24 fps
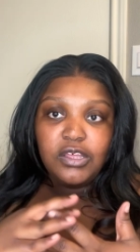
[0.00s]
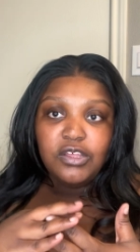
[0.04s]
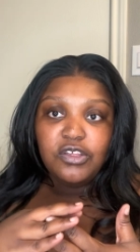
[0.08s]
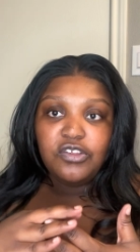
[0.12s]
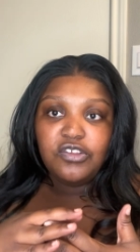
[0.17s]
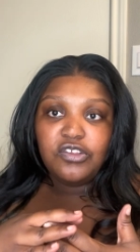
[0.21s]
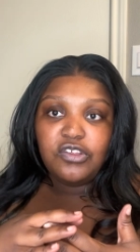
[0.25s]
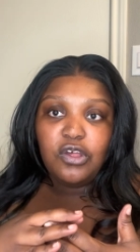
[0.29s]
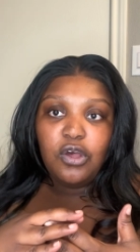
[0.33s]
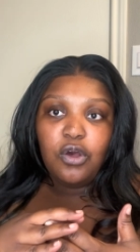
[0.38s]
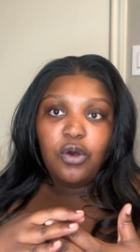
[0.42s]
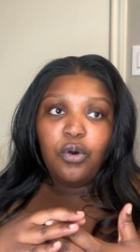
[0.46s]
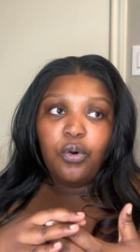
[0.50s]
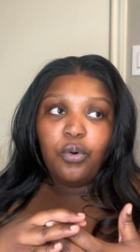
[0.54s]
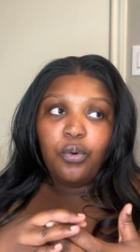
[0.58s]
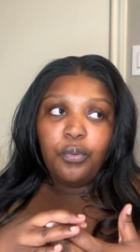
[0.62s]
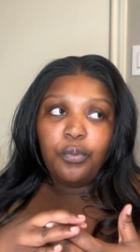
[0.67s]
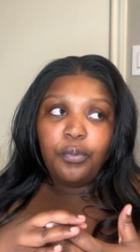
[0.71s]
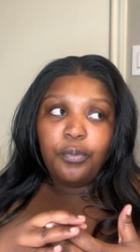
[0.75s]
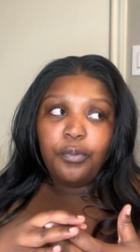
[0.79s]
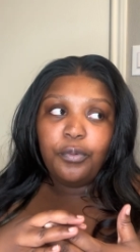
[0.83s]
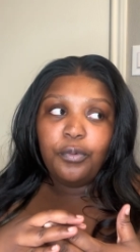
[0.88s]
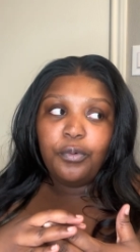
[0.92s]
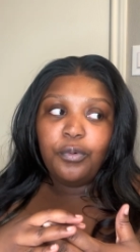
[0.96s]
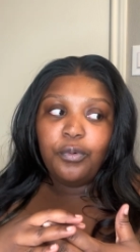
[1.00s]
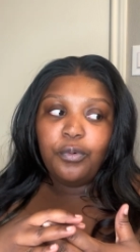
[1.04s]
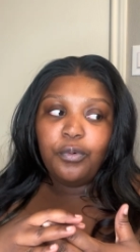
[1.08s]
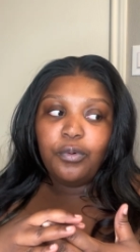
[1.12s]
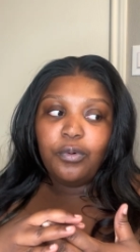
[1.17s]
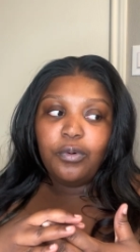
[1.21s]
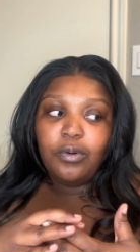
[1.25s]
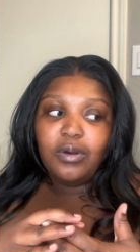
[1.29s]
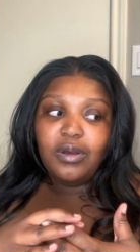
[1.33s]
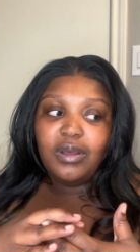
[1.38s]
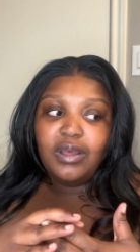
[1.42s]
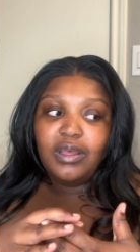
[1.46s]
So
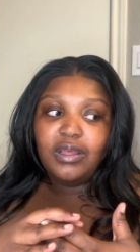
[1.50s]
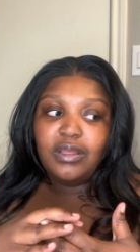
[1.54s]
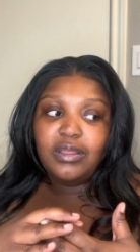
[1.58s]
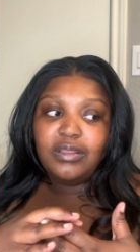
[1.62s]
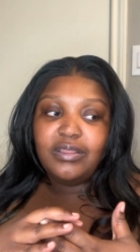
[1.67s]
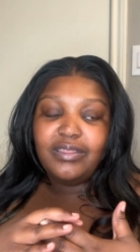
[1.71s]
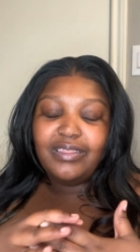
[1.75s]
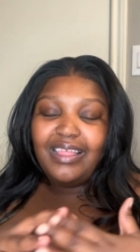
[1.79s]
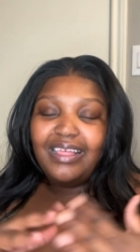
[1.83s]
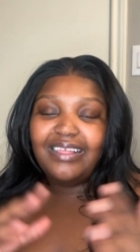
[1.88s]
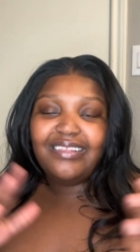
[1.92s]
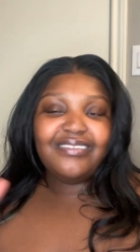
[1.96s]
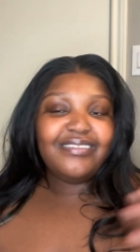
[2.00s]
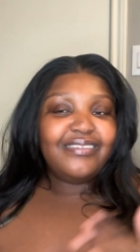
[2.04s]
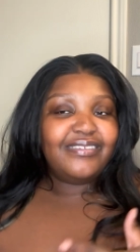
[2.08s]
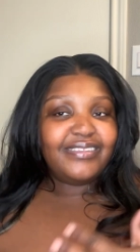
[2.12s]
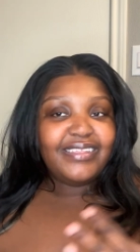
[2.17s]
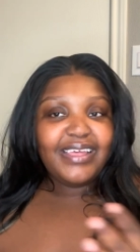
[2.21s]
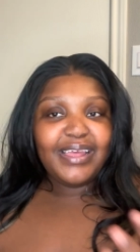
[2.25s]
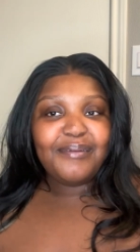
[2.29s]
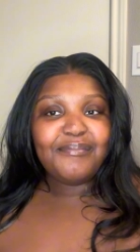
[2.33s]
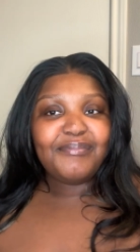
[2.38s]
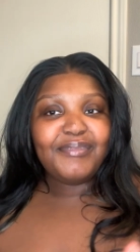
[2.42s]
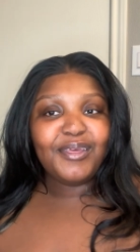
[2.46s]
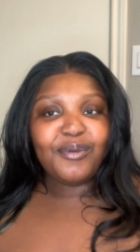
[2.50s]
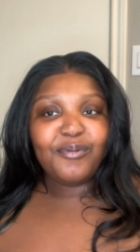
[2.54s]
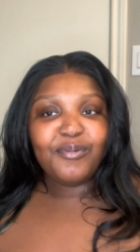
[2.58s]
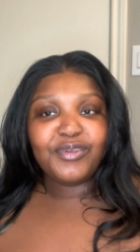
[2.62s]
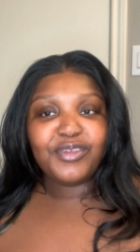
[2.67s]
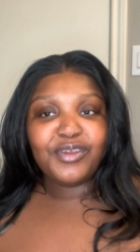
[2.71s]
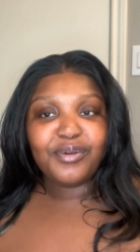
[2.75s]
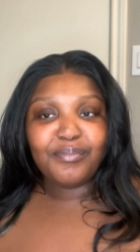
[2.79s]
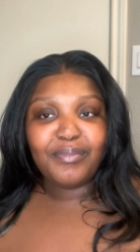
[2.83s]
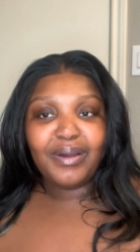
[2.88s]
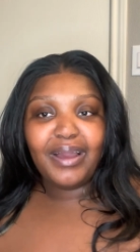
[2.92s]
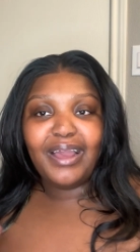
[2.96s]
that's the same thing
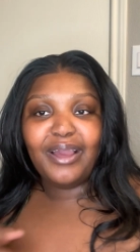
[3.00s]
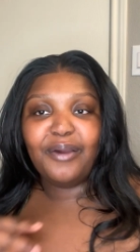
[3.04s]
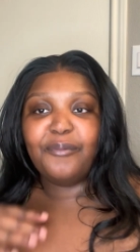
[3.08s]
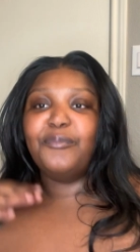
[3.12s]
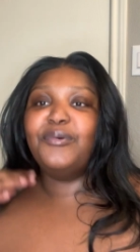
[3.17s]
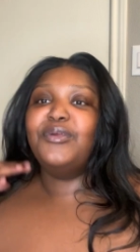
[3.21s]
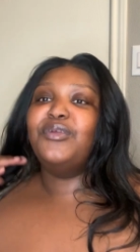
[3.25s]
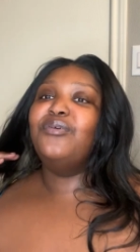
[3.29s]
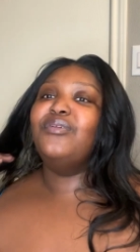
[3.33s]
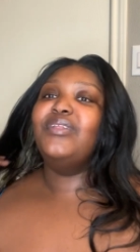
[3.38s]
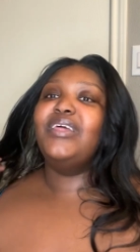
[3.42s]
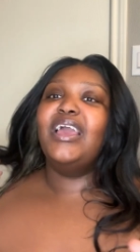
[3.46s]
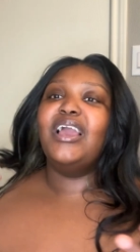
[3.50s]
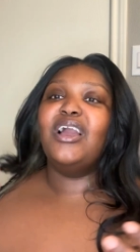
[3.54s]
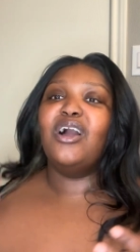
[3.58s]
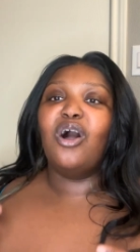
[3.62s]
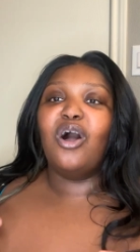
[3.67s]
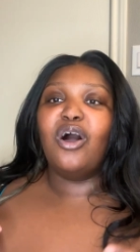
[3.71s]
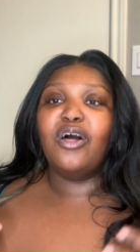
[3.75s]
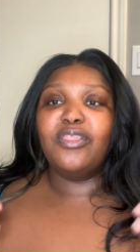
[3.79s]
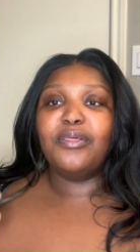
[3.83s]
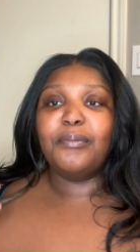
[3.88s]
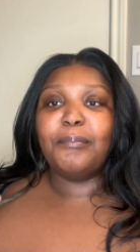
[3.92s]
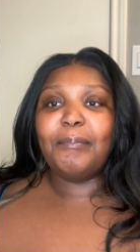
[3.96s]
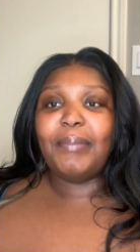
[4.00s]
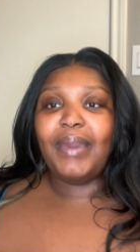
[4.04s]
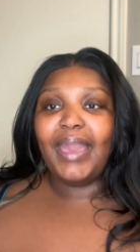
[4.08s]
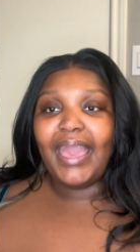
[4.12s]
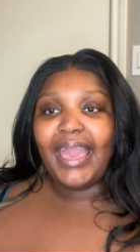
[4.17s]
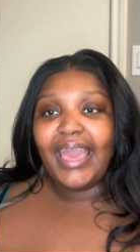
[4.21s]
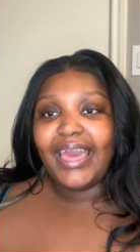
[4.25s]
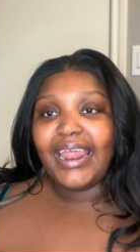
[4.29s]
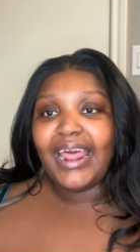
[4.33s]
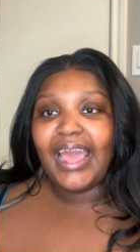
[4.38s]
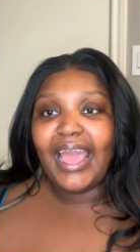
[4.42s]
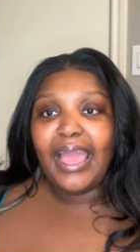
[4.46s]
with your mind. When you take all the
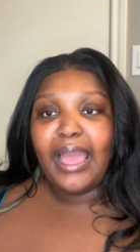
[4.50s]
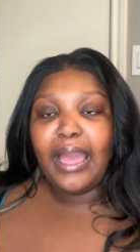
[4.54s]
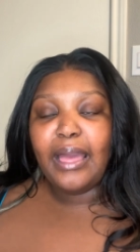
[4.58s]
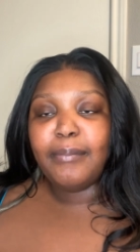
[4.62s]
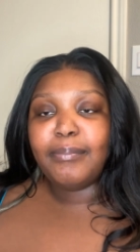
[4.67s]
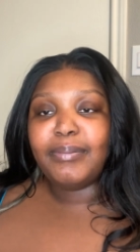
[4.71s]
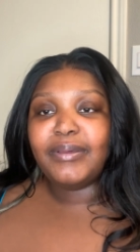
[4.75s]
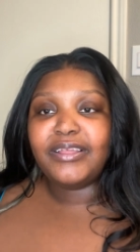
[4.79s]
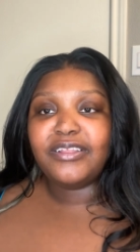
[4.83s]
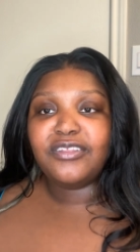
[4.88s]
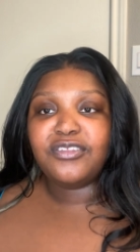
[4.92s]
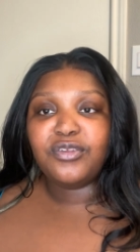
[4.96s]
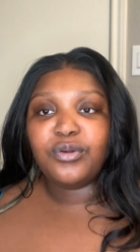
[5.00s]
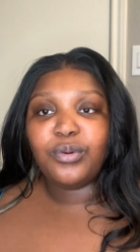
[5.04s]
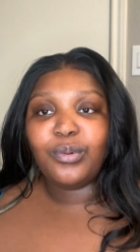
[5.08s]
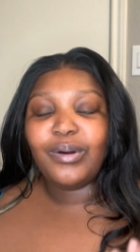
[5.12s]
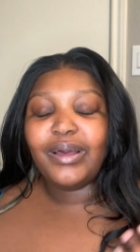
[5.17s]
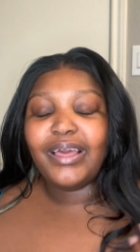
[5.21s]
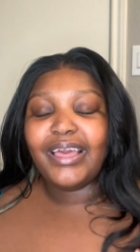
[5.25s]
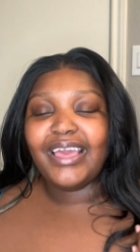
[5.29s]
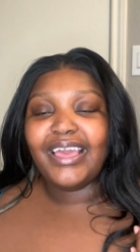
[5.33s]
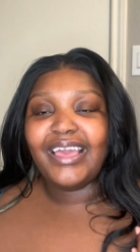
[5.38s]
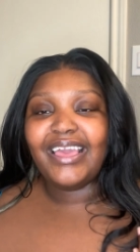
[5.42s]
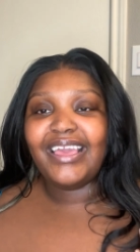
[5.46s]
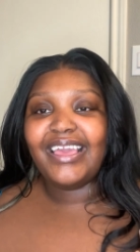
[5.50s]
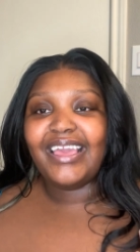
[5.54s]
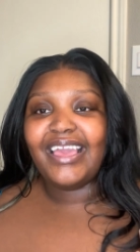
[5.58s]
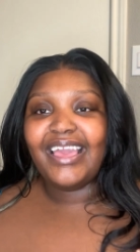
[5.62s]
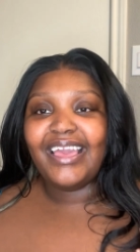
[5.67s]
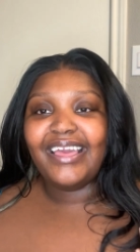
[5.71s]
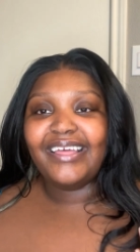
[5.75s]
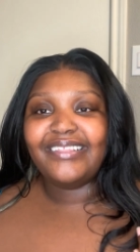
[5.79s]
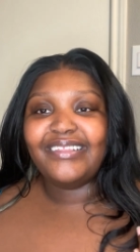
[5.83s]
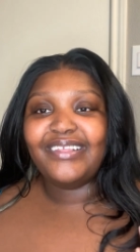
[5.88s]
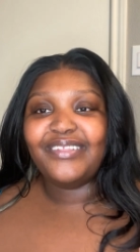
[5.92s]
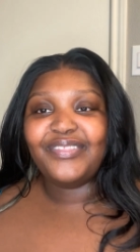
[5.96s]
bad habits away
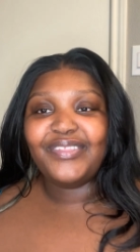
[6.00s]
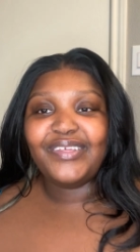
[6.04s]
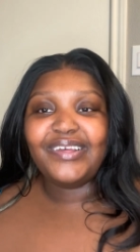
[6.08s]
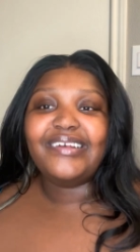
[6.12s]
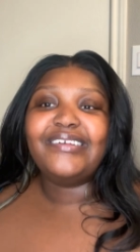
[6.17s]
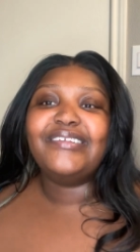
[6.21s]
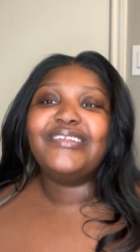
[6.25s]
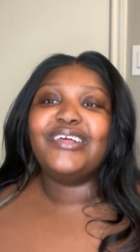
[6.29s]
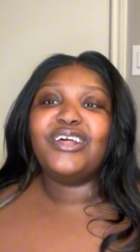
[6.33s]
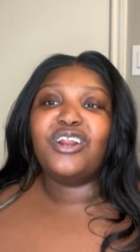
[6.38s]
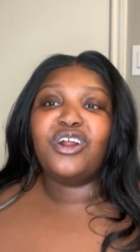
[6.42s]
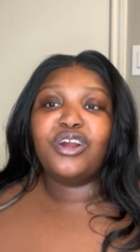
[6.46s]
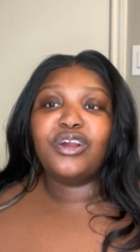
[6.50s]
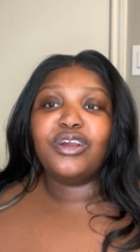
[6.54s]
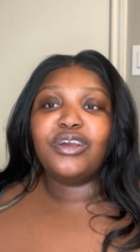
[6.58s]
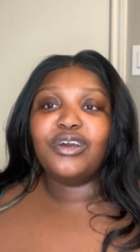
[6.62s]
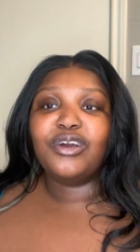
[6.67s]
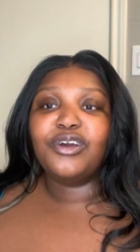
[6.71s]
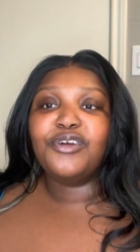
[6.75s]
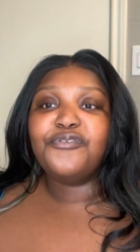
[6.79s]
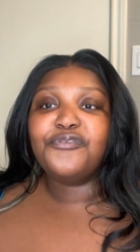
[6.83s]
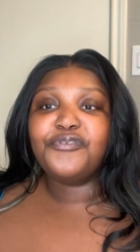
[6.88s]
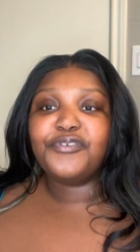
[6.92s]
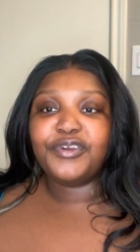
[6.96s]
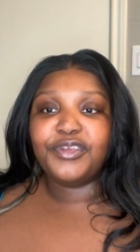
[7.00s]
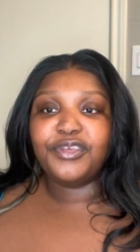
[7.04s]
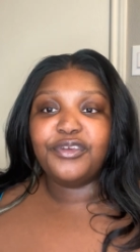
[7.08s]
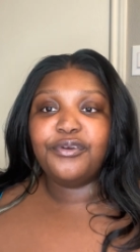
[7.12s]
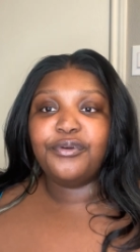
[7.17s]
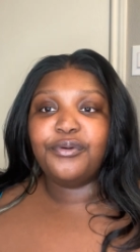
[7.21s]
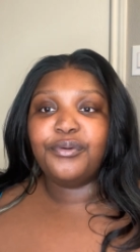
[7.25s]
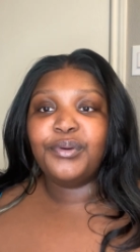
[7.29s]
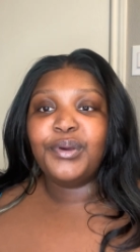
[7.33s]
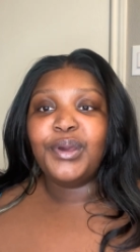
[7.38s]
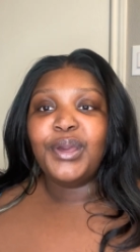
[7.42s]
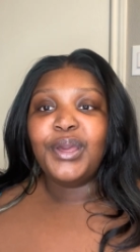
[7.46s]
and the things that aren't good for you,